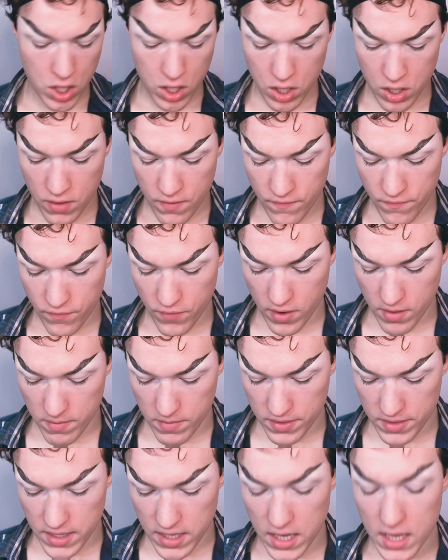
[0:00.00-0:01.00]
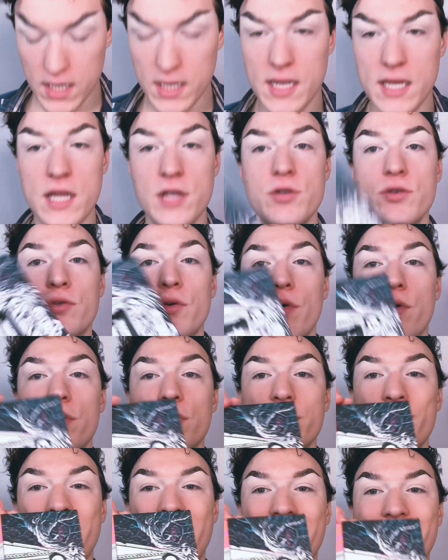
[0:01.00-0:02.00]
from the Nikki
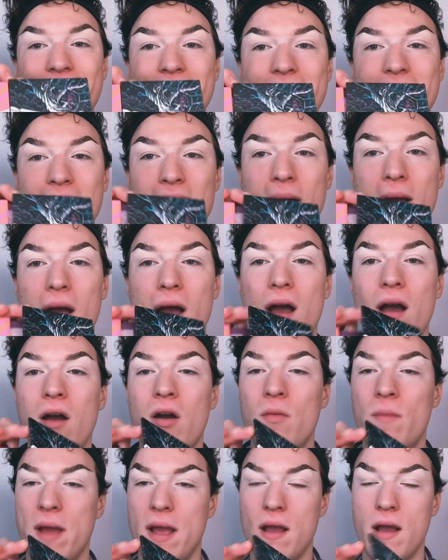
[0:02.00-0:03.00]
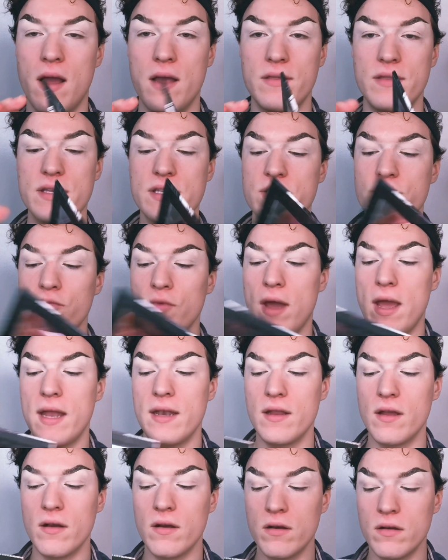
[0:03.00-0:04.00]
Tutorials palette. Oh my god, this red,
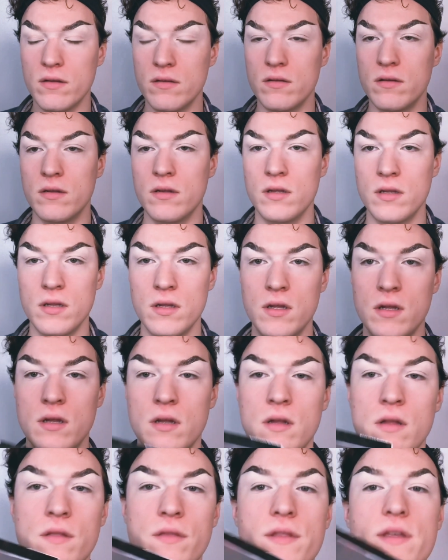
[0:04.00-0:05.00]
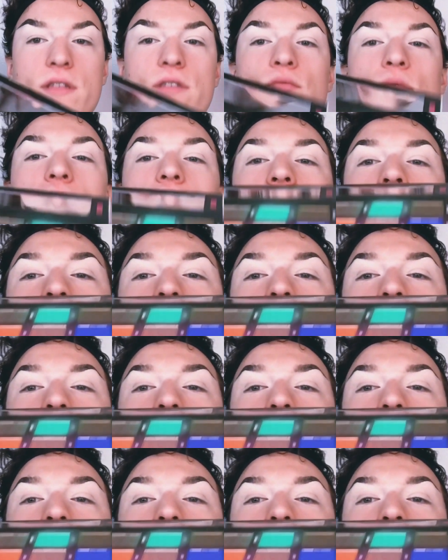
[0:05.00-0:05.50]
y'all. This red.